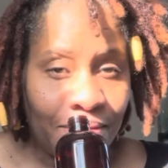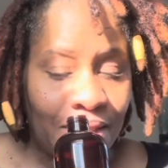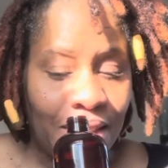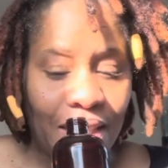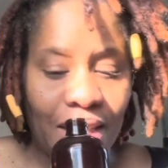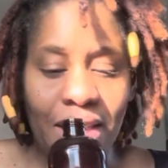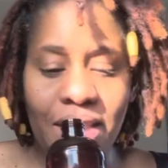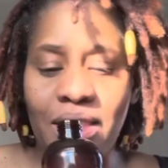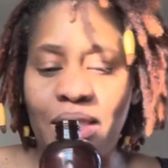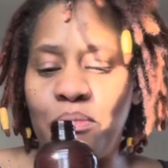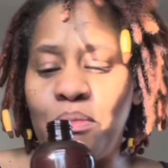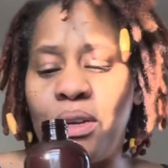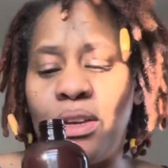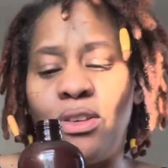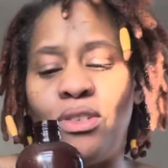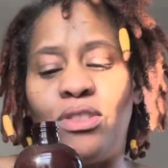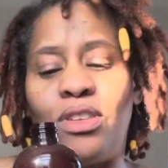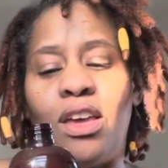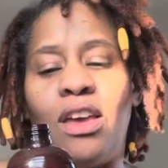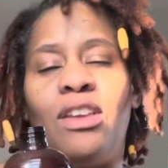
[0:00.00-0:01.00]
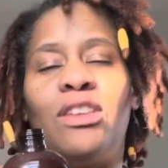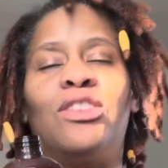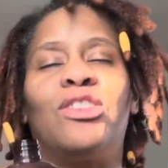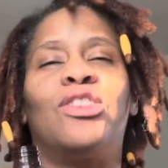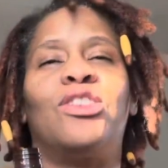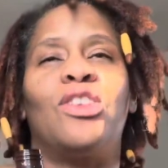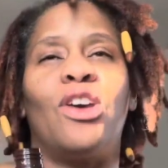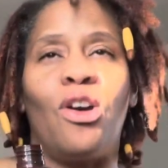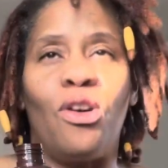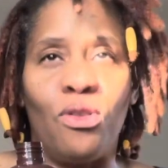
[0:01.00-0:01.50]
It smells
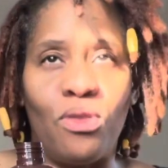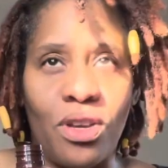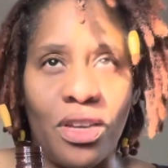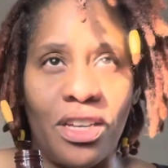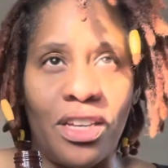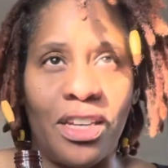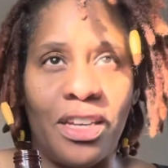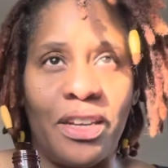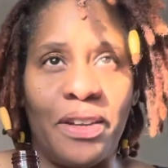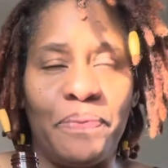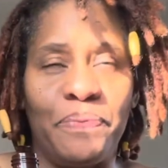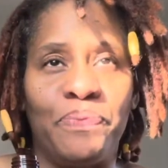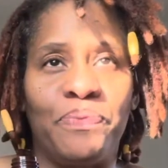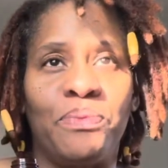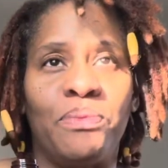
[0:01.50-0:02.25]
so good.